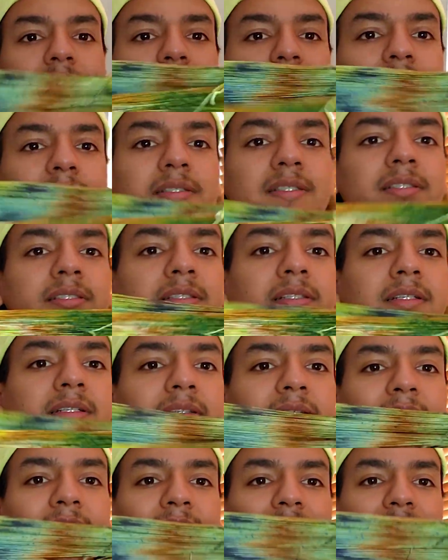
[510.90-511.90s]
Does this look?
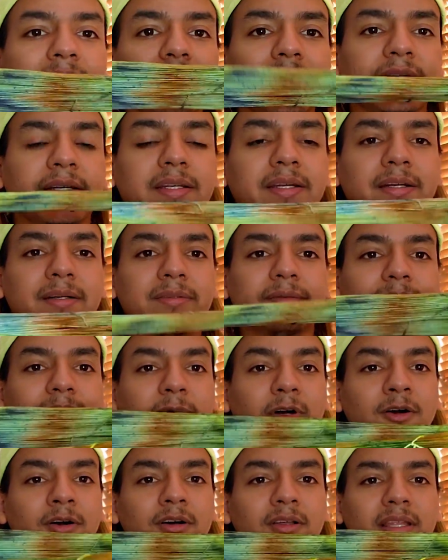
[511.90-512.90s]
Yeah, there you go.
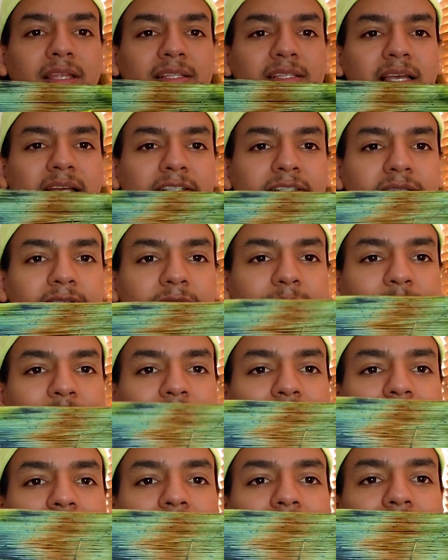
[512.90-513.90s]
Oh, that's actually look
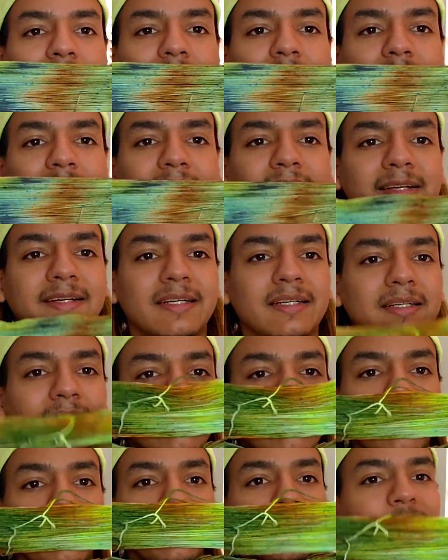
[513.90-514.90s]
pretty cool. That looks like
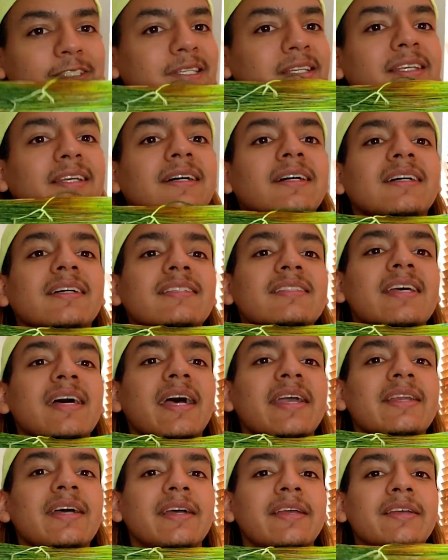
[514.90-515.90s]
almost like a tie-dye